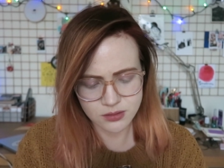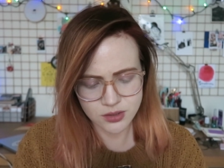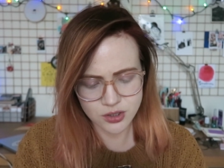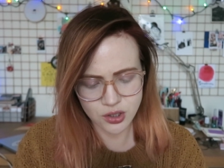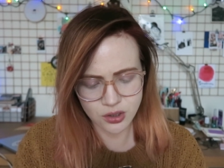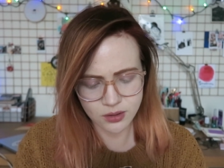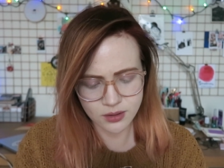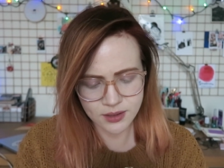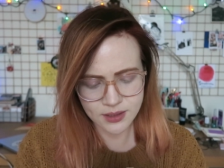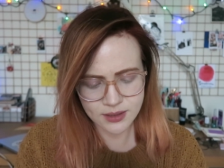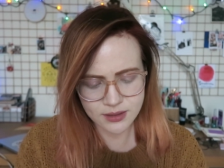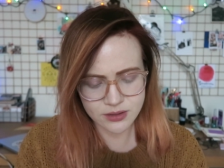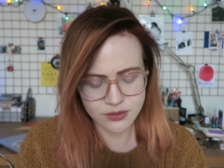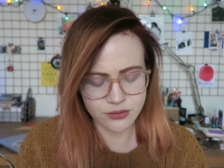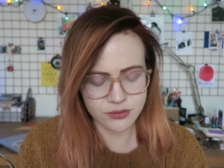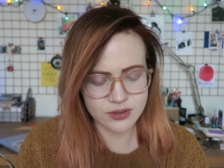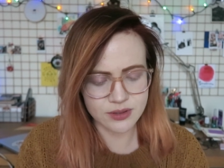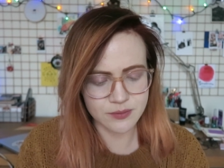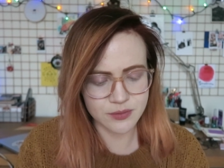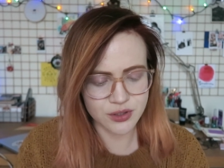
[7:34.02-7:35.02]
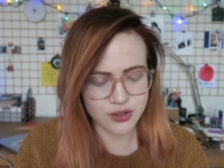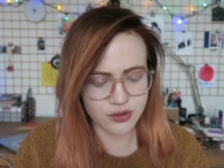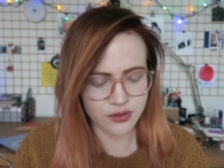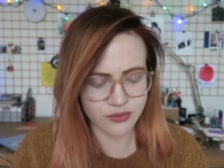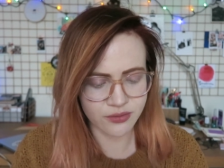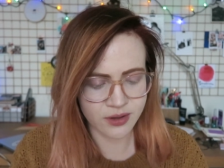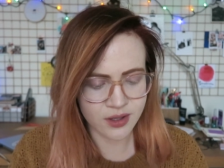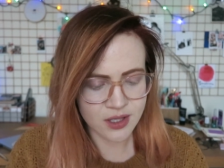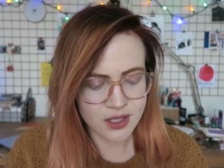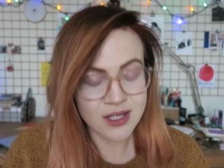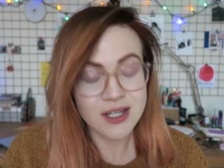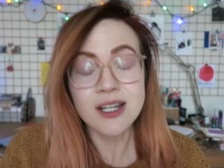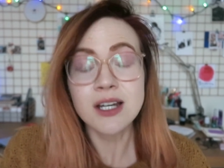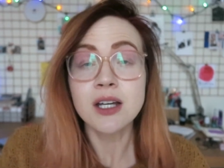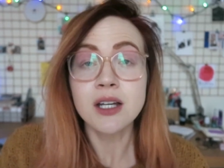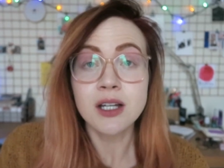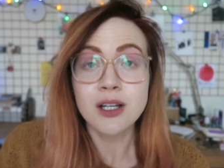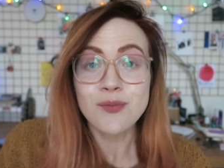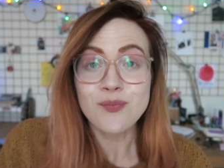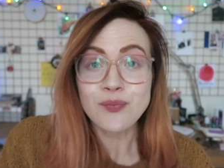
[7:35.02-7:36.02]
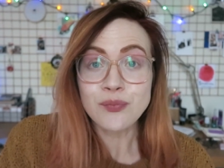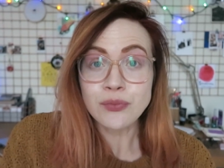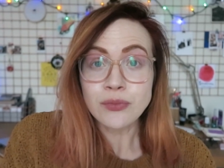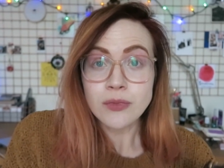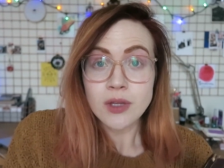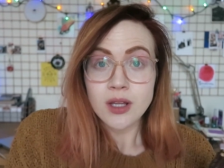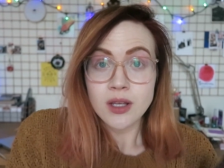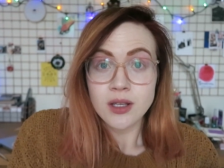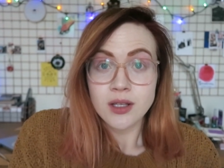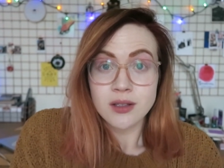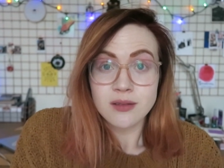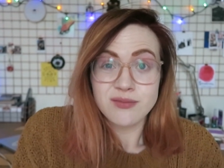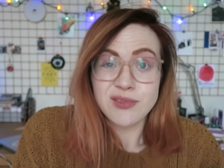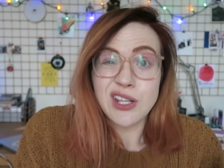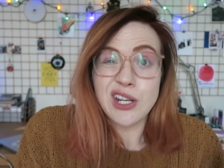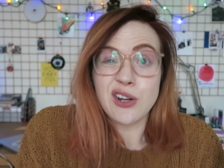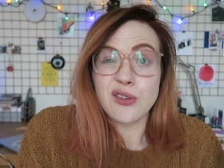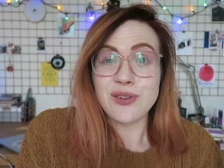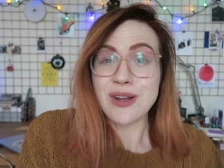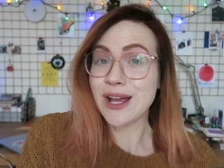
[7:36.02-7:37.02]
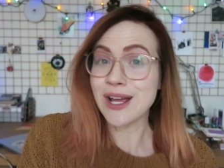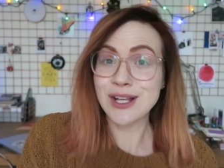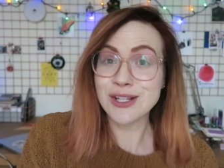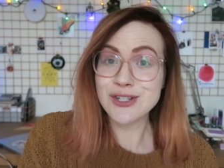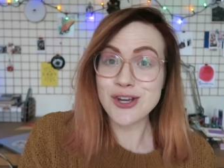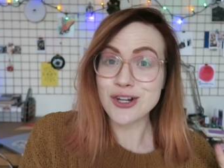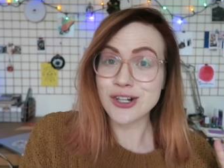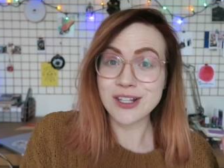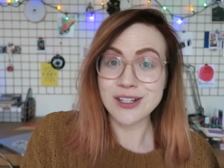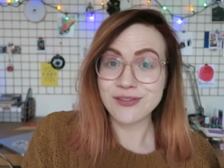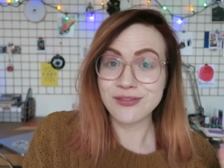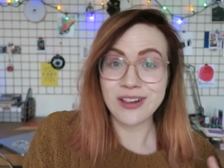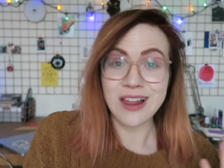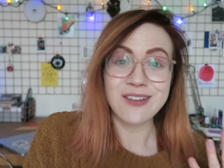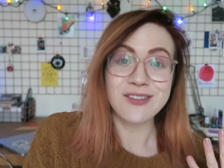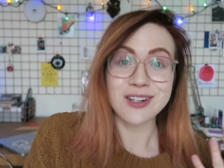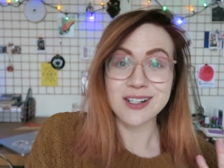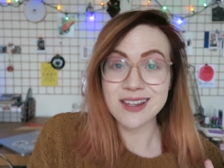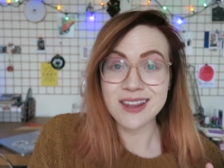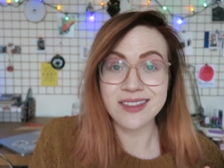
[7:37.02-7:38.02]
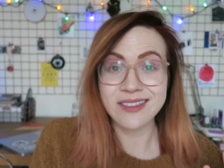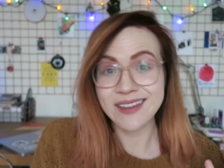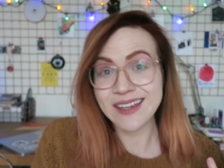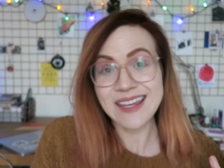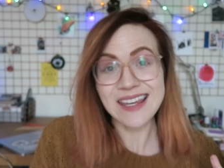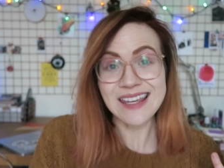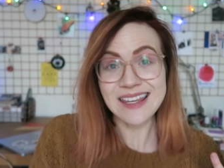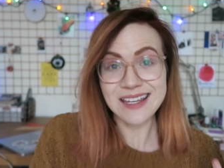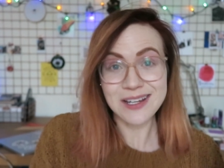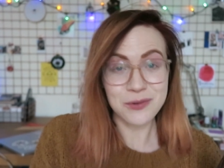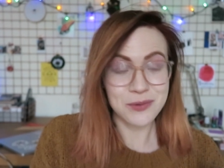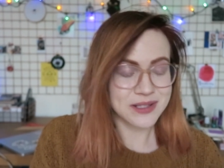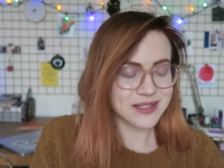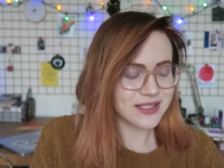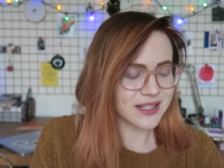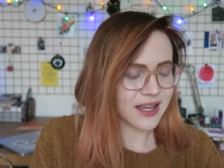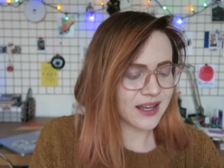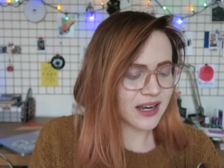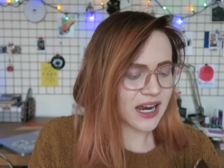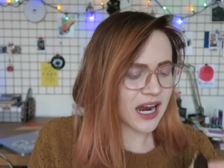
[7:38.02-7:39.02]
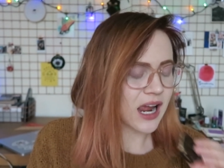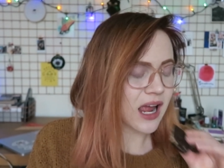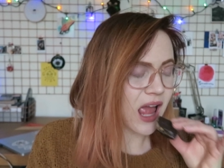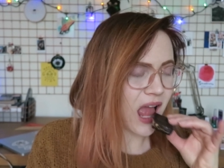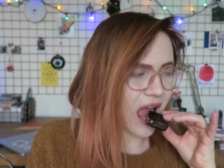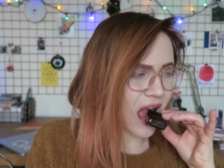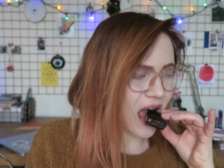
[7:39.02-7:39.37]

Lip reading: chocolate or some sort of, you know, chocolate flavored thingy once again.